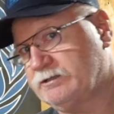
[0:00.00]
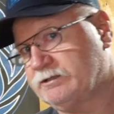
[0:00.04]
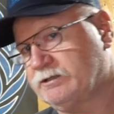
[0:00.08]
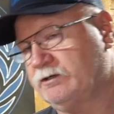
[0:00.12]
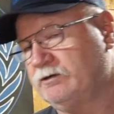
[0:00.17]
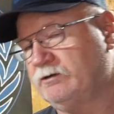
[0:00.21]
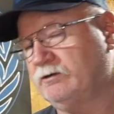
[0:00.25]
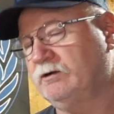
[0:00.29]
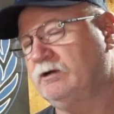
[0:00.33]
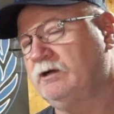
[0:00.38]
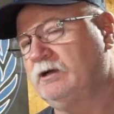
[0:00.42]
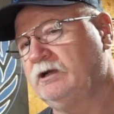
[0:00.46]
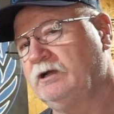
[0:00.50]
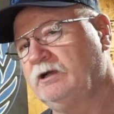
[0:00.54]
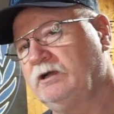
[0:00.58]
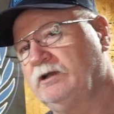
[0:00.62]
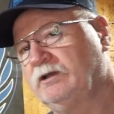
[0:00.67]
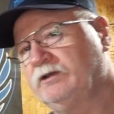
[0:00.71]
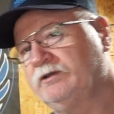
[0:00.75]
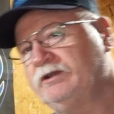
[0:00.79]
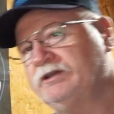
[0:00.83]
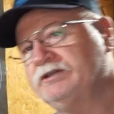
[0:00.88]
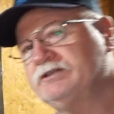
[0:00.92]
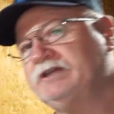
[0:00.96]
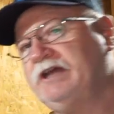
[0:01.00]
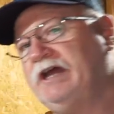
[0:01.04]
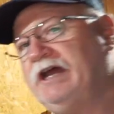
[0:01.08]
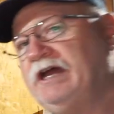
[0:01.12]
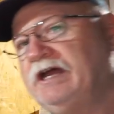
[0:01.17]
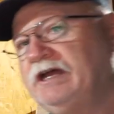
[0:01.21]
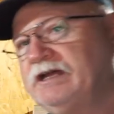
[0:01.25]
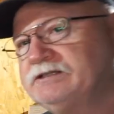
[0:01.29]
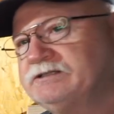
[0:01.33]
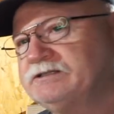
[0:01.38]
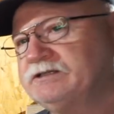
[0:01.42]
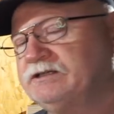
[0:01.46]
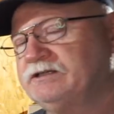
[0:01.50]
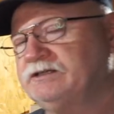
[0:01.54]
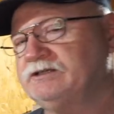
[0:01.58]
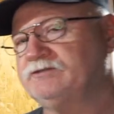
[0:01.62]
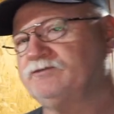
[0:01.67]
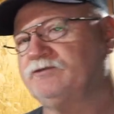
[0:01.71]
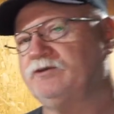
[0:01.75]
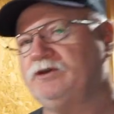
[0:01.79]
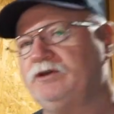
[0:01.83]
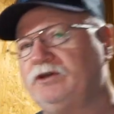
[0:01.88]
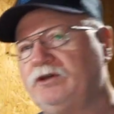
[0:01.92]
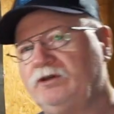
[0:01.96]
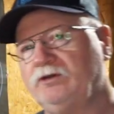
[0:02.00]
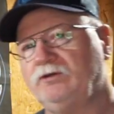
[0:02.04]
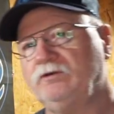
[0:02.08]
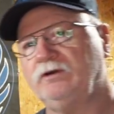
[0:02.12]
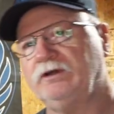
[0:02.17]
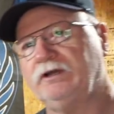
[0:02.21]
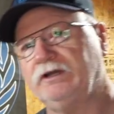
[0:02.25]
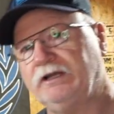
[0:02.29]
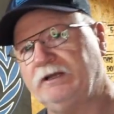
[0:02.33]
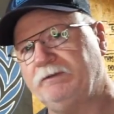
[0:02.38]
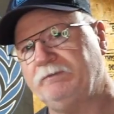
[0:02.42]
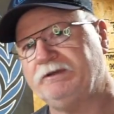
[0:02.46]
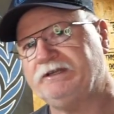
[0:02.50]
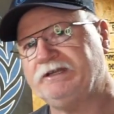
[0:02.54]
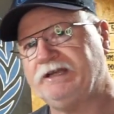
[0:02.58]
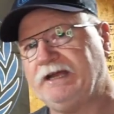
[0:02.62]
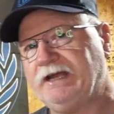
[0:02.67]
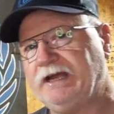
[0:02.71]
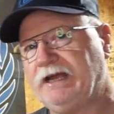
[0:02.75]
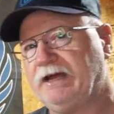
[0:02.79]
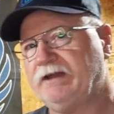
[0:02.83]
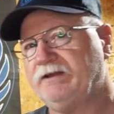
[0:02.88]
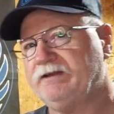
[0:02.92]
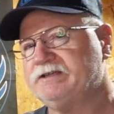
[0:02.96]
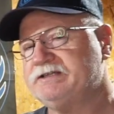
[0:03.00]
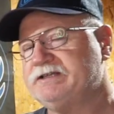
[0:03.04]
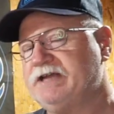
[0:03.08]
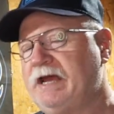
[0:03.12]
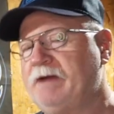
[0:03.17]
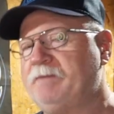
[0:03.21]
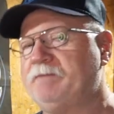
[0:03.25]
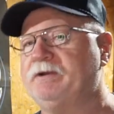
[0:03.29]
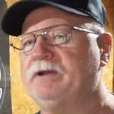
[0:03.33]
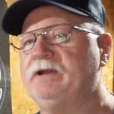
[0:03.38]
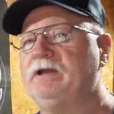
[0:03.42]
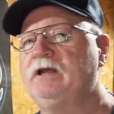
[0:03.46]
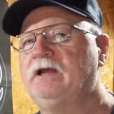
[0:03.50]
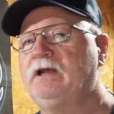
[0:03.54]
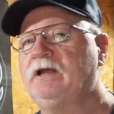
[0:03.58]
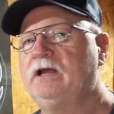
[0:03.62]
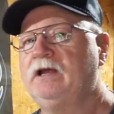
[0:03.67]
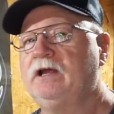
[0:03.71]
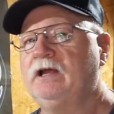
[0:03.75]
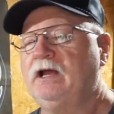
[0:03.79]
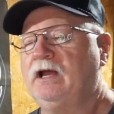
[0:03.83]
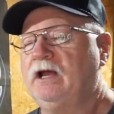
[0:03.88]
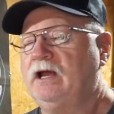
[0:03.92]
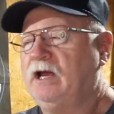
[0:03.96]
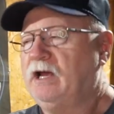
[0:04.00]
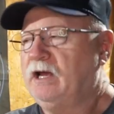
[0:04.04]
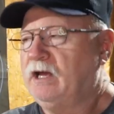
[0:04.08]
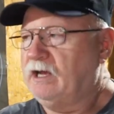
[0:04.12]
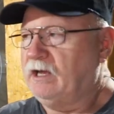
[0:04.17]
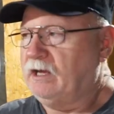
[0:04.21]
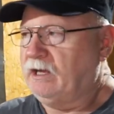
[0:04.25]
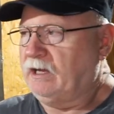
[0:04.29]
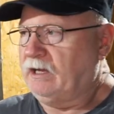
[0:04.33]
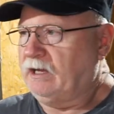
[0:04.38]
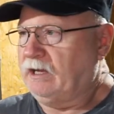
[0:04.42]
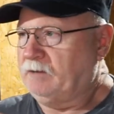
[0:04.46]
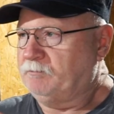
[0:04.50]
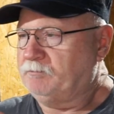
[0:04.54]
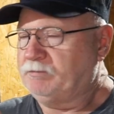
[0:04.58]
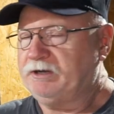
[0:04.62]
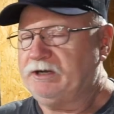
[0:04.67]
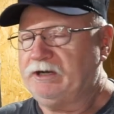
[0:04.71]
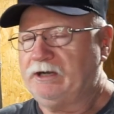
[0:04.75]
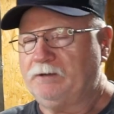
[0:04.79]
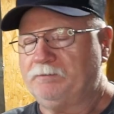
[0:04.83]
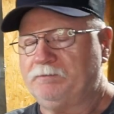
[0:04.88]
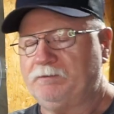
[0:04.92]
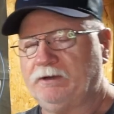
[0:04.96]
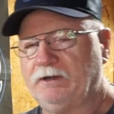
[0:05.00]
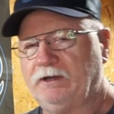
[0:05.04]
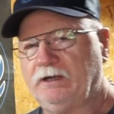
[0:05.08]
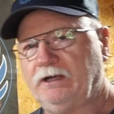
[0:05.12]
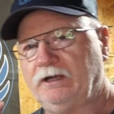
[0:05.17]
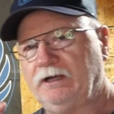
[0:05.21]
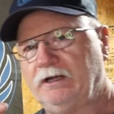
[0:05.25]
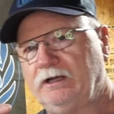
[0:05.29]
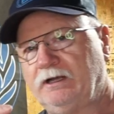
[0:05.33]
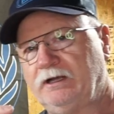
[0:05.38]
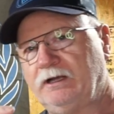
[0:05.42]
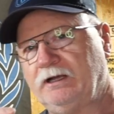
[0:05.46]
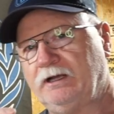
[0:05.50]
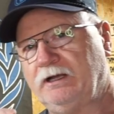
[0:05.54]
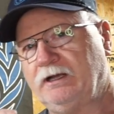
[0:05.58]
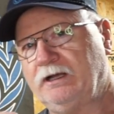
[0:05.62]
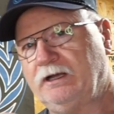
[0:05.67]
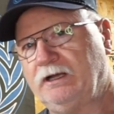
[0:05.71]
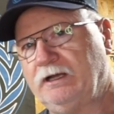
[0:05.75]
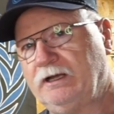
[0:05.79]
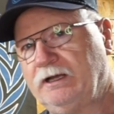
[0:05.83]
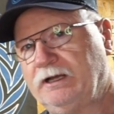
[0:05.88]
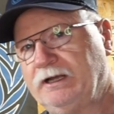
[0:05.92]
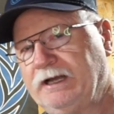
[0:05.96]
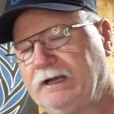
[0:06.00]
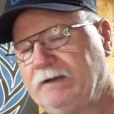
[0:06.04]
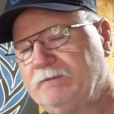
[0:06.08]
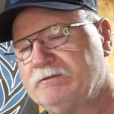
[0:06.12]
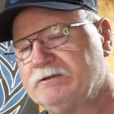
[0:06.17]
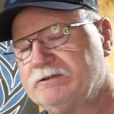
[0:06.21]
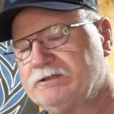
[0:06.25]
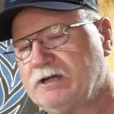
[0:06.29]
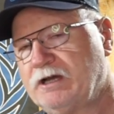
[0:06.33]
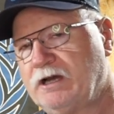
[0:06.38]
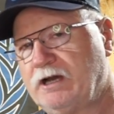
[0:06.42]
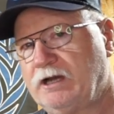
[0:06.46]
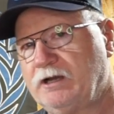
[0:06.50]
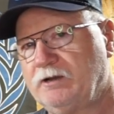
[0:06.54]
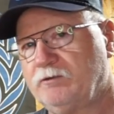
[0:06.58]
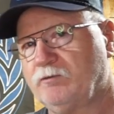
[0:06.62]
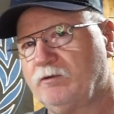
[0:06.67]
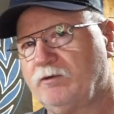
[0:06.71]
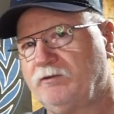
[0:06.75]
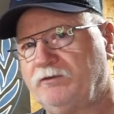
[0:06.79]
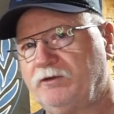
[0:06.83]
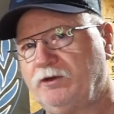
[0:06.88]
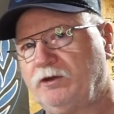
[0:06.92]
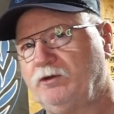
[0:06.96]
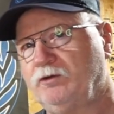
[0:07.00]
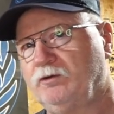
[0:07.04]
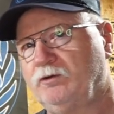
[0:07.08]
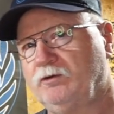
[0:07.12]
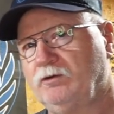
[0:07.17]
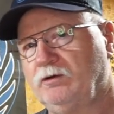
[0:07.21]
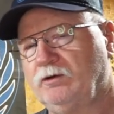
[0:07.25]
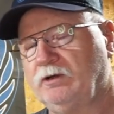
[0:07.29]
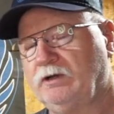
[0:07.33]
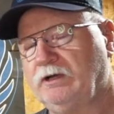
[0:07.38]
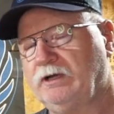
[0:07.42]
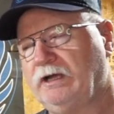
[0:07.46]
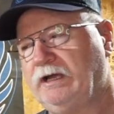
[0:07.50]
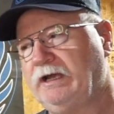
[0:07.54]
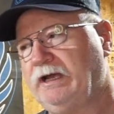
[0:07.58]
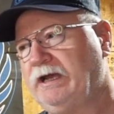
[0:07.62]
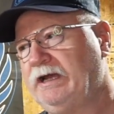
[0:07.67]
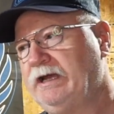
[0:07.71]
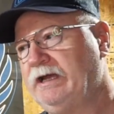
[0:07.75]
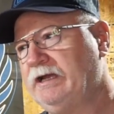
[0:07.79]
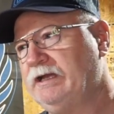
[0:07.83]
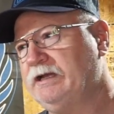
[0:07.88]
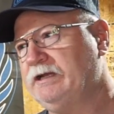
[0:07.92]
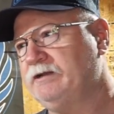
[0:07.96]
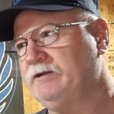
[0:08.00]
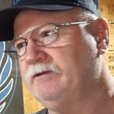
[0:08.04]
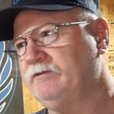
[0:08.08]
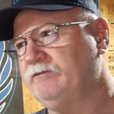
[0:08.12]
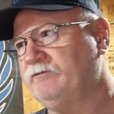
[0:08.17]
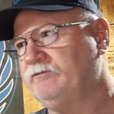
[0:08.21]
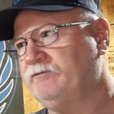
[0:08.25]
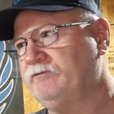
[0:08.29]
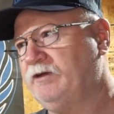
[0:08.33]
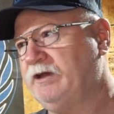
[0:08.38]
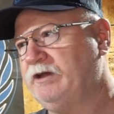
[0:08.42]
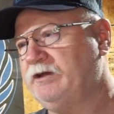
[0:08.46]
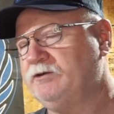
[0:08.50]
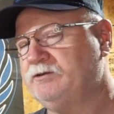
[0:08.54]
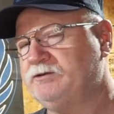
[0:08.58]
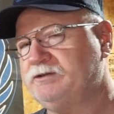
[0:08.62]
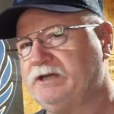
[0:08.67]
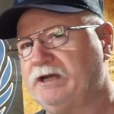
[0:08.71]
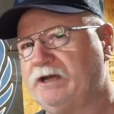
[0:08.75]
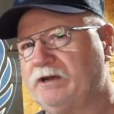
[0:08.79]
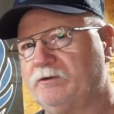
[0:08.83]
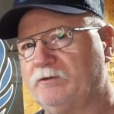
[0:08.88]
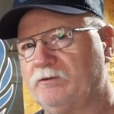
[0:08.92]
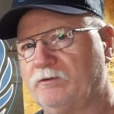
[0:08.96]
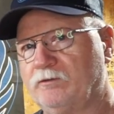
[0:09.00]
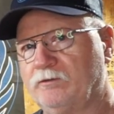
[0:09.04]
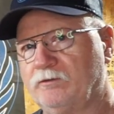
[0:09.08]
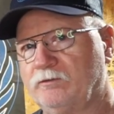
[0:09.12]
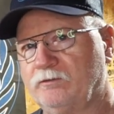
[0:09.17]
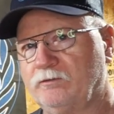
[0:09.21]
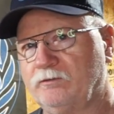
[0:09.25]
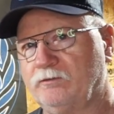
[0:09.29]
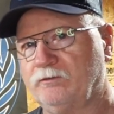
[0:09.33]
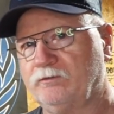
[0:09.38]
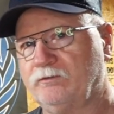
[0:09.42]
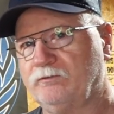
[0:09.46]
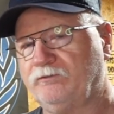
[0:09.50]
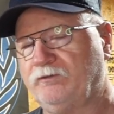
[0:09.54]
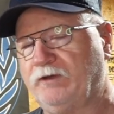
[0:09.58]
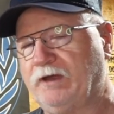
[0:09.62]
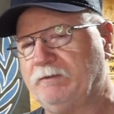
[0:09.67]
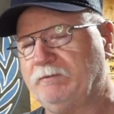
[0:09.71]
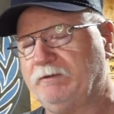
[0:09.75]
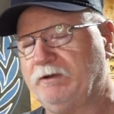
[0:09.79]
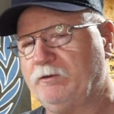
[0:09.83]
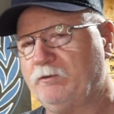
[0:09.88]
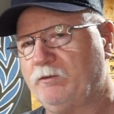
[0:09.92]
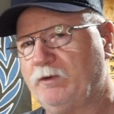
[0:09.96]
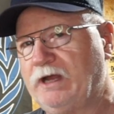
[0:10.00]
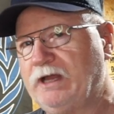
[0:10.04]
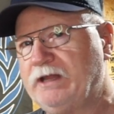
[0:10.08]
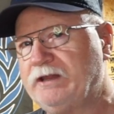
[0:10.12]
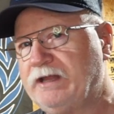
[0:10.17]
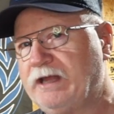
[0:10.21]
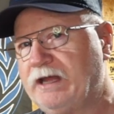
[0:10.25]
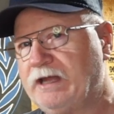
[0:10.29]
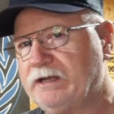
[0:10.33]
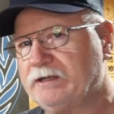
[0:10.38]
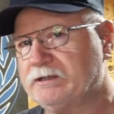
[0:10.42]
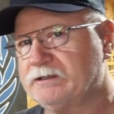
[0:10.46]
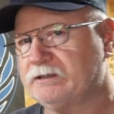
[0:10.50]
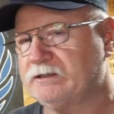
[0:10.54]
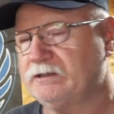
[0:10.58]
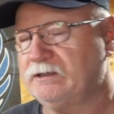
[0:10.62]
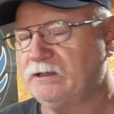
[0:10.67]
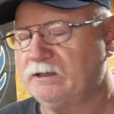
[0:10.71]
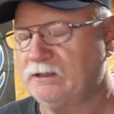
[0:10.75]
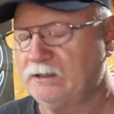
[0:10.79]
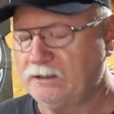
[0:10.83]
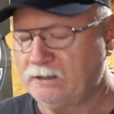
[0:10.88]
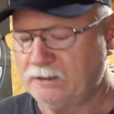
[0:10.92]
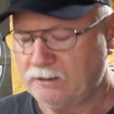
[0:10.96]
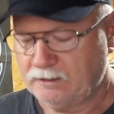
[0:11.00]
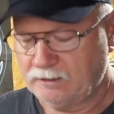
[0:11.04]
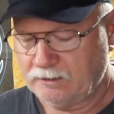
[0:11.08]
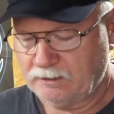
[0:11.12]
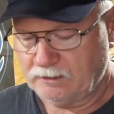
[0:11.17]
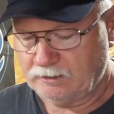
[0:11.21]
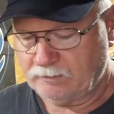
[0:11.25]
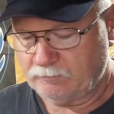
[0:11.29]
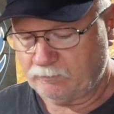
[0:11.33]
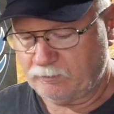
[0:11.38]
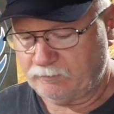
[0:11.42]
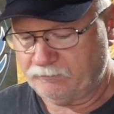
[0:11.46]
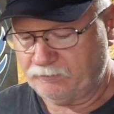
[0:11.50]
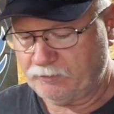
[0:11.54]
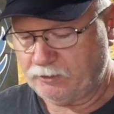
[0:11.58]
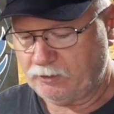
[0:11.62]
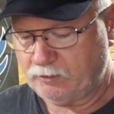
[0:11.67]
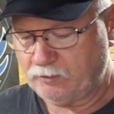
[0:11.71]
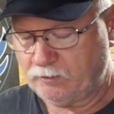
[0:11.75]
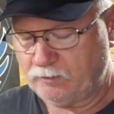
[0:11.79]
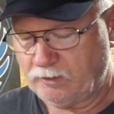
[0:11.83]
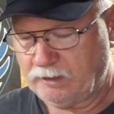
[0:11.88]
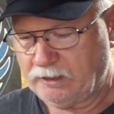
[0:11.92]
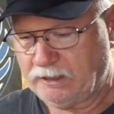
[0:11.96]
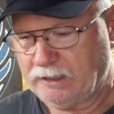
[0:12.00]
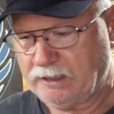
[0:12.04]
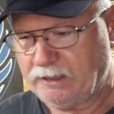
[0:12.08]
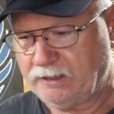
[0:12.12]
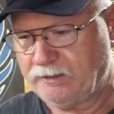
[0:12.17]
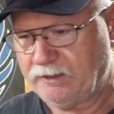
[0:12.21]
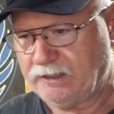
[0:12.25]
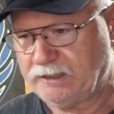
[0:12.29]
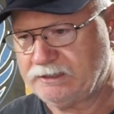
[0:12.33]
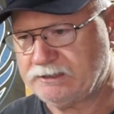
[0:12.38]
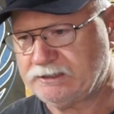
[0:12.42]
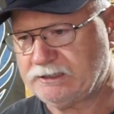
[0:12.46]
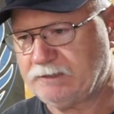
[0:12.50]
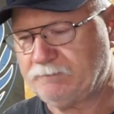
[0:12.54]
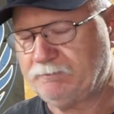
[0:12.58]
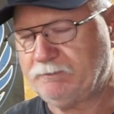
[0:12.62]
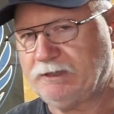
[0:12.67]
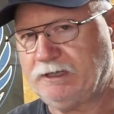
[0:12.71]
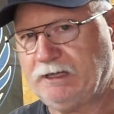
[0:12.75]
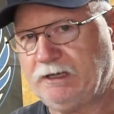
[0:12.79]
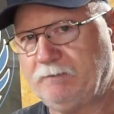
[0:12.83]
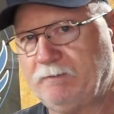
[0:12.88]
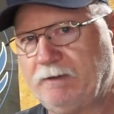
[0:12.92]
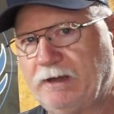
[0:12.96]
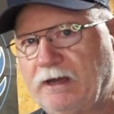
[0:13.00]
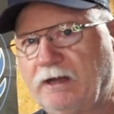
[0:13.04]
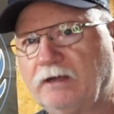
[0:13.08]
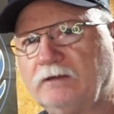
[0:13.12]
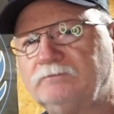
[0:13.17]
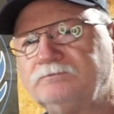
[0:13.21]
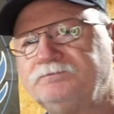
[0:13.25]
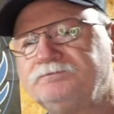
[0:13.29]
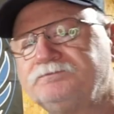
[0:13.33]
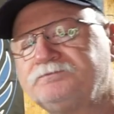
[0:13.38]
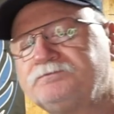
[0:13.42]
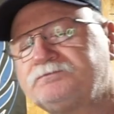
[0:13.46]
So this, guys, is for you. And let me tell you how this happened. Put up an Amazon review, and FeiyuTech family read that review, and they sent me an email.